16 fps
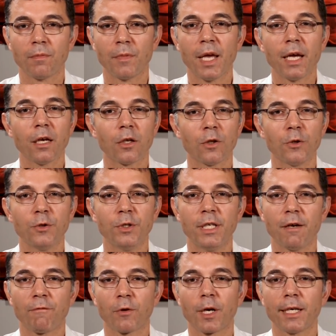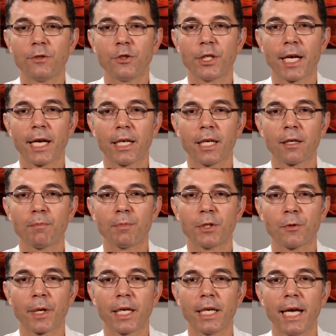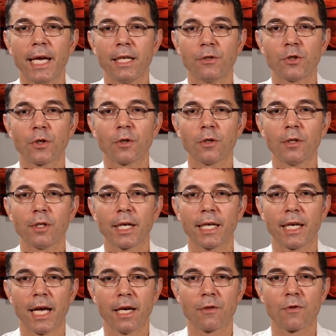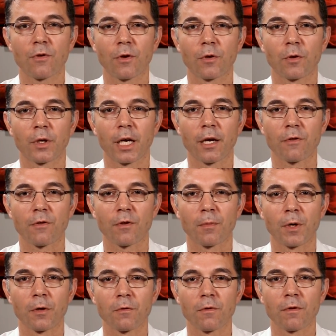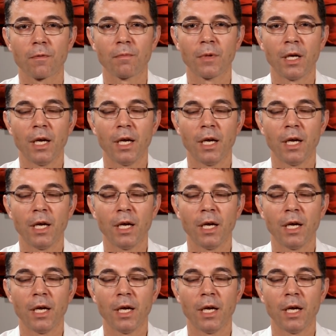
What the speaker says: They include differentiating between internal and external customers,